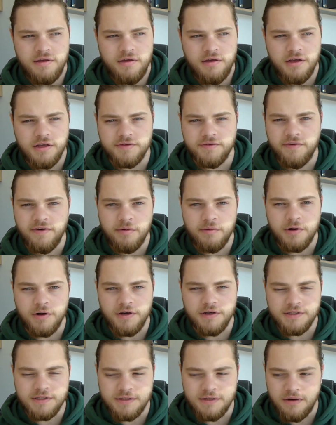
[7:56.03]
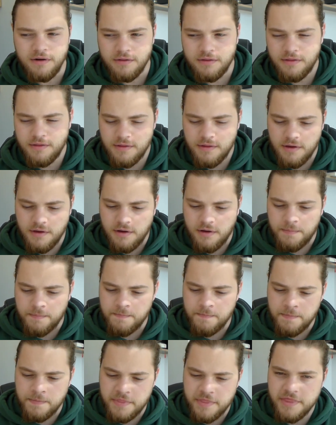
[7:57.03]
because fiberglass is a lot
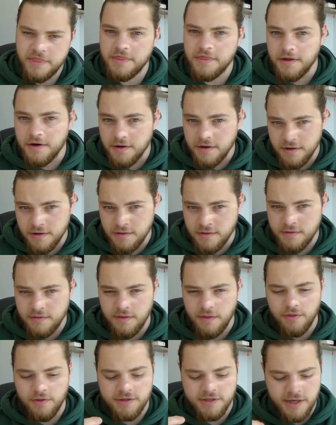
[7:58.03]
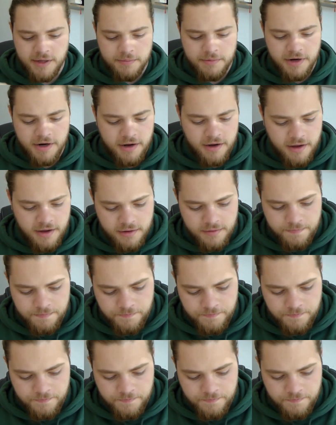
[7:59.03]
thinner than the tape that I had.